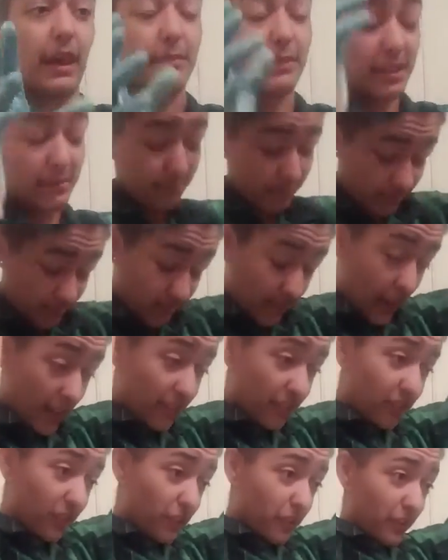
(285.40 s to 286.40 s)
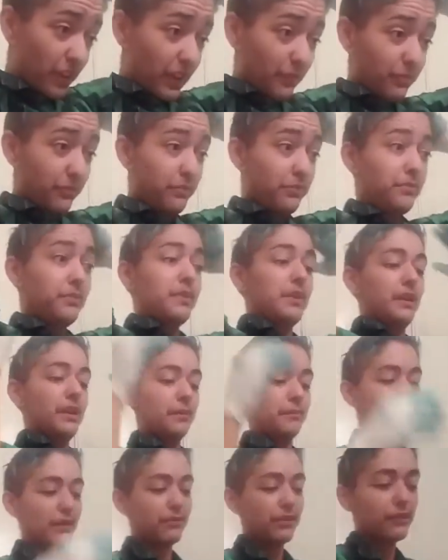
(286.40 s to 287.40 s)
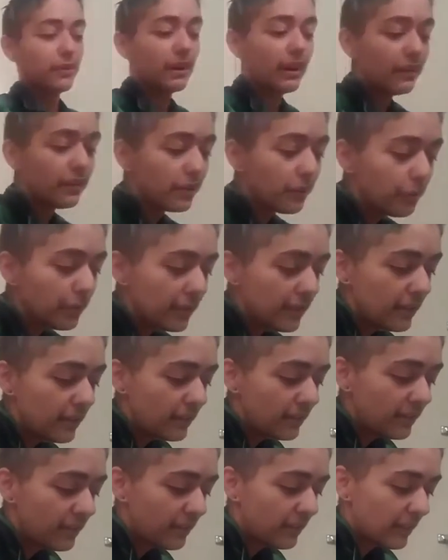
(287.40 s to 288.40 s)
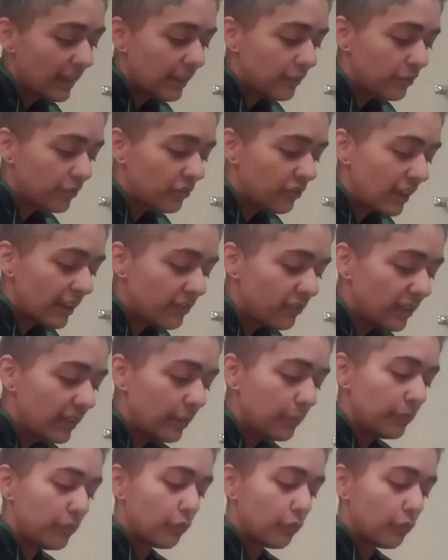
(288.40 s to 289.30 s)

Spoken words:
I mean, I started off, my favorite color was interchanging.